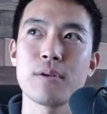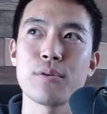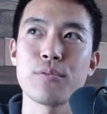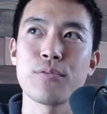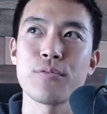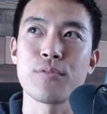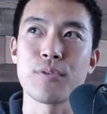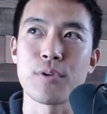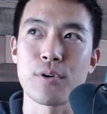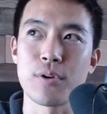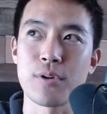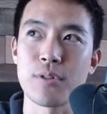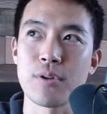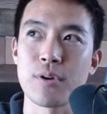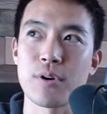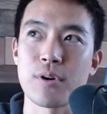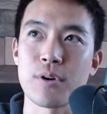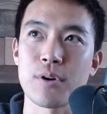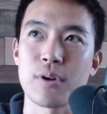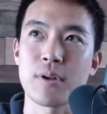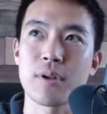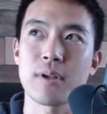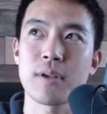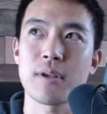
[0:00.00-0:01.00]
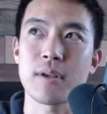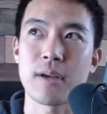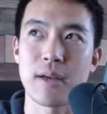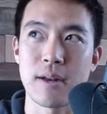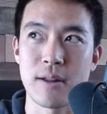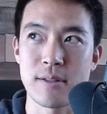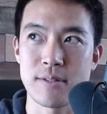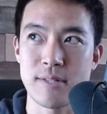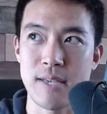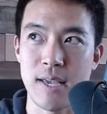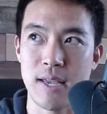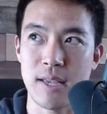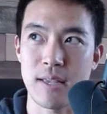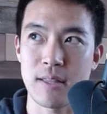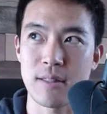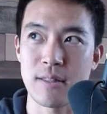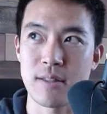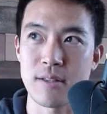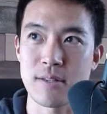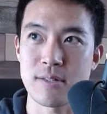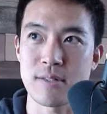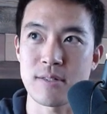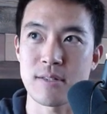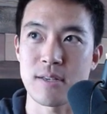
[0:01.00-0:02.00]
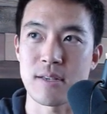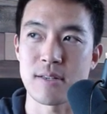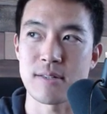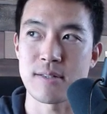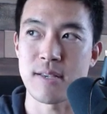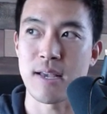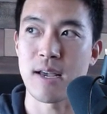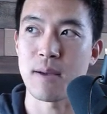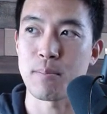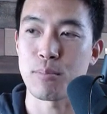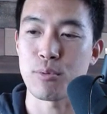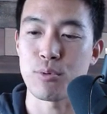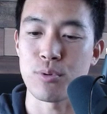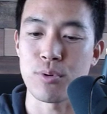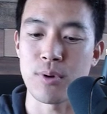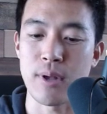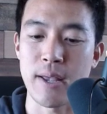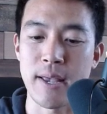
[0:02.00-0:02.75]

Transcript: further kind of taking this example